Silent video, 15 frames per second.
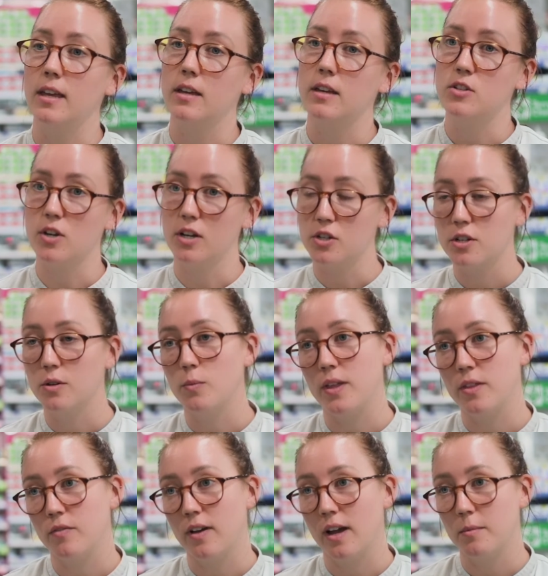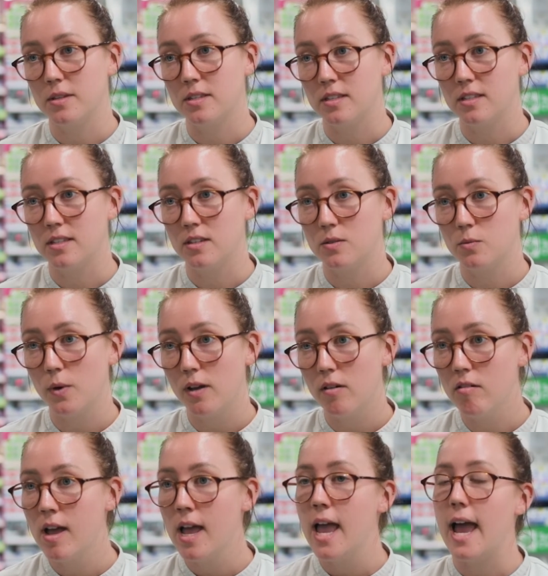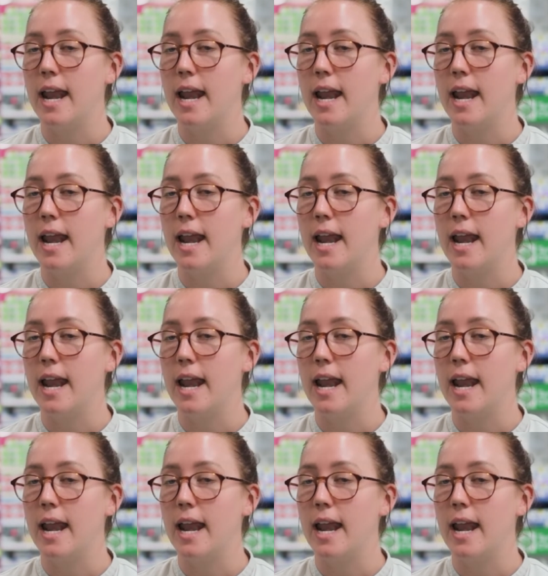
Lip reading: in conjunction with a pharmacist as well,